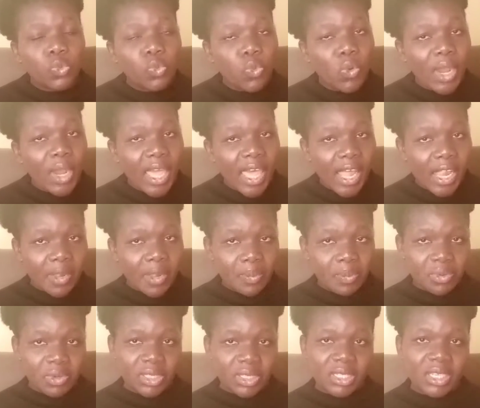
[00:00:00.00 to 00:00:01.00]
well
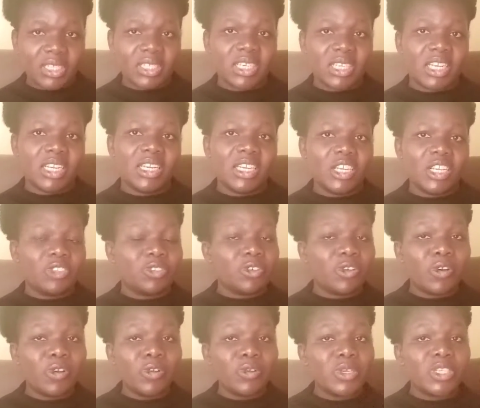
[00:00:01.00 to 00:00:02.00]
presented, it will
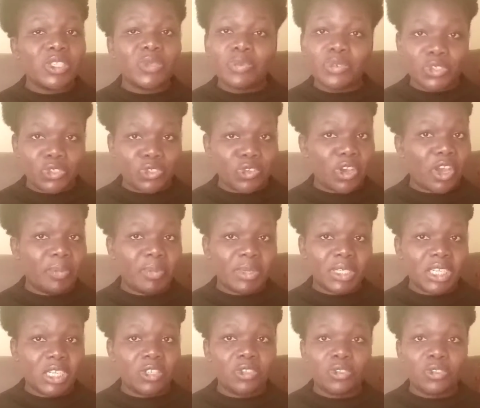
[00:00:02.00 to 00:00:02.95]
always boost your appetite.